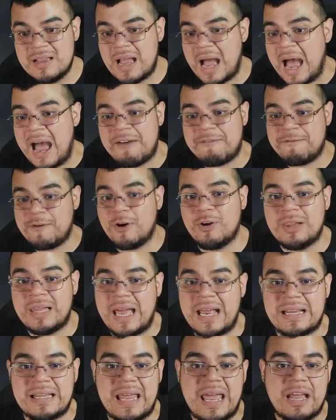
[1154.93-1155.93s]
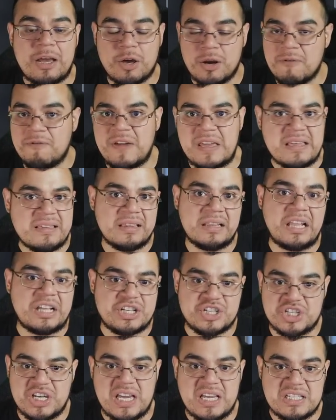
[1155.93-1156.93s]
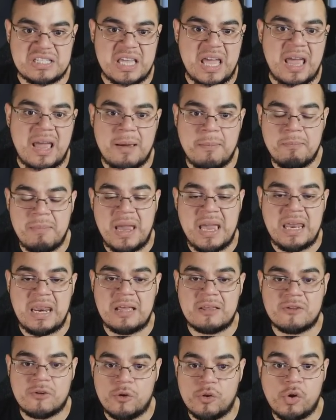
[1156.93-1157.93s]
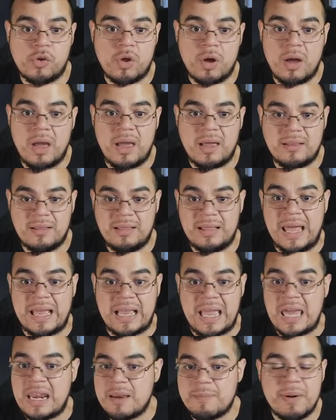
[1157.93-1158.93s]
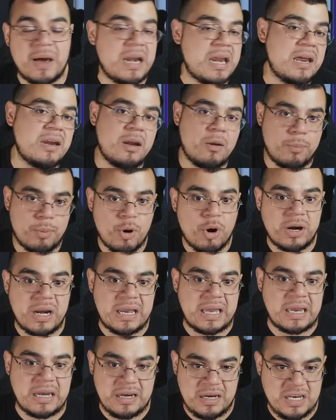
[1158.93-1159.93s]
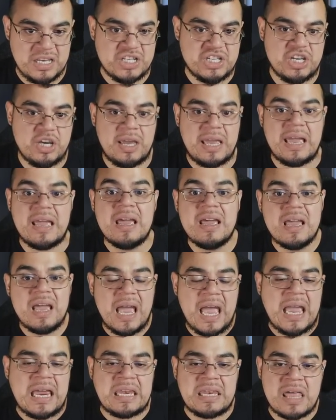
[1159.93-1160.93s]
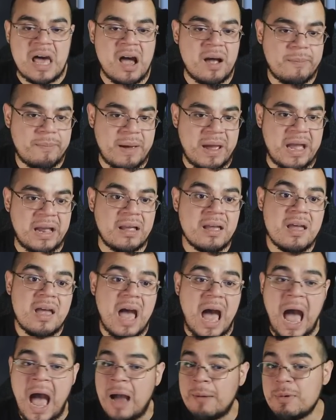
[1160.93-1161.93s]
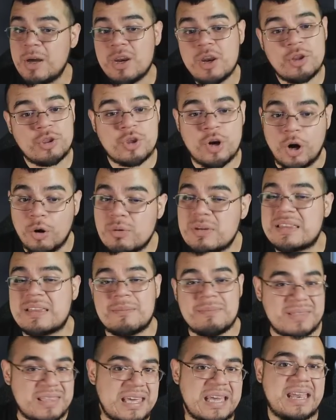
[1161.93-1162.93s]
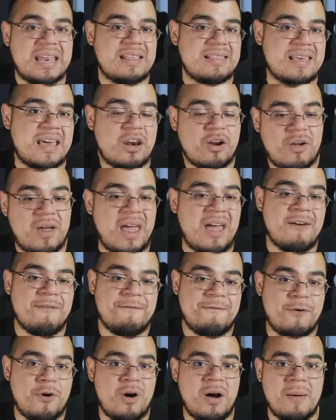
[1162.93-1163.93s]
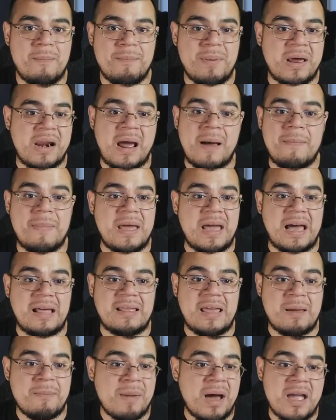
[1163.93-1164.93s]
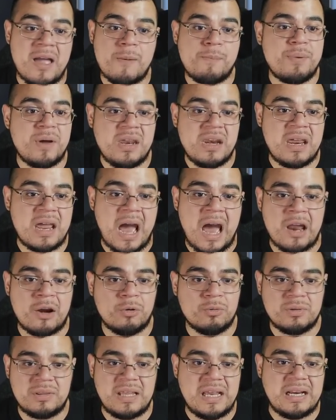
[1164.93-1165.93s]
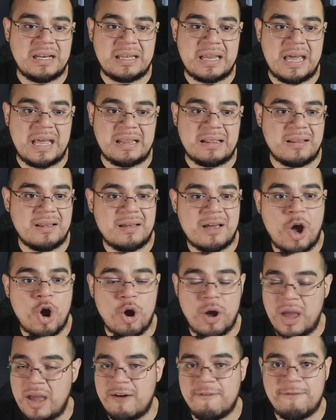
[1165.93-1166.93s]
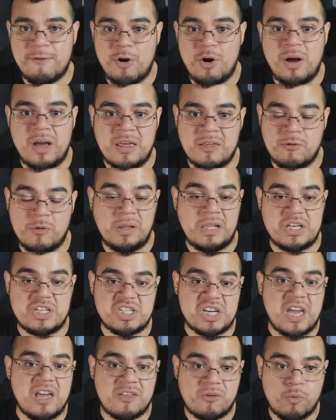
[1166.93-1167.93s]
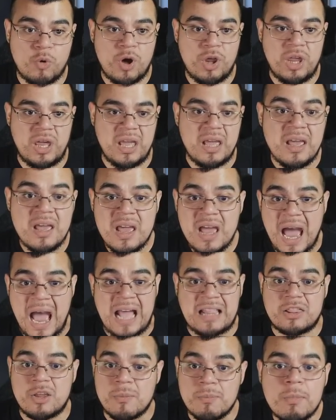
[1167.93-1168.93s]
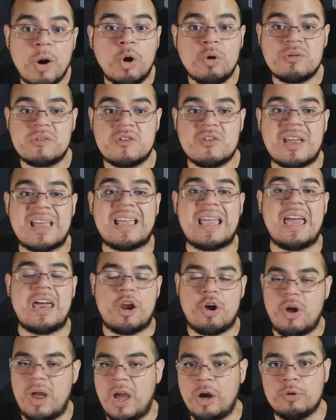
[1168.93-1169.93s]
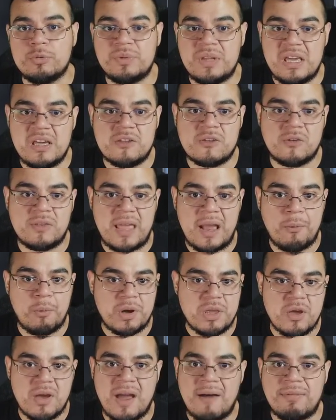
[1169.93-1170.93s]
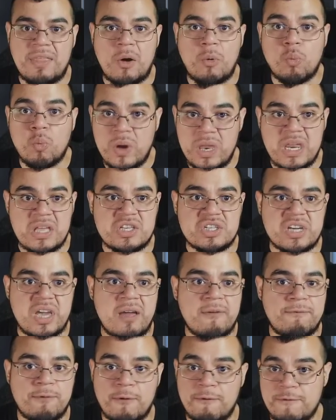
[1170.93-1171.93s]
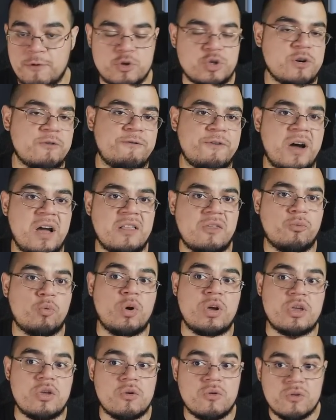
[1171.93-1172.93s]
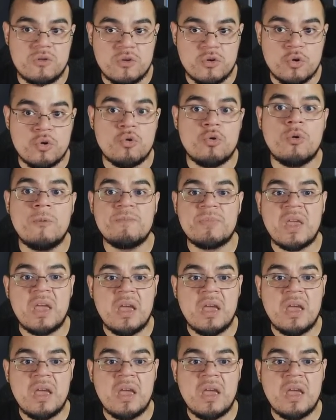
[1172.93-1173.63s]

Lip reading: I felt like they could have easily changed that and made it so that like anybody in the party can initiate a knockback. I'm gonna throw some tickets at her FR, but in my opinion, I don't think that her FR is really chase worthy. At the most, you can get her LD, so that way you have that win enchant for future fights where you do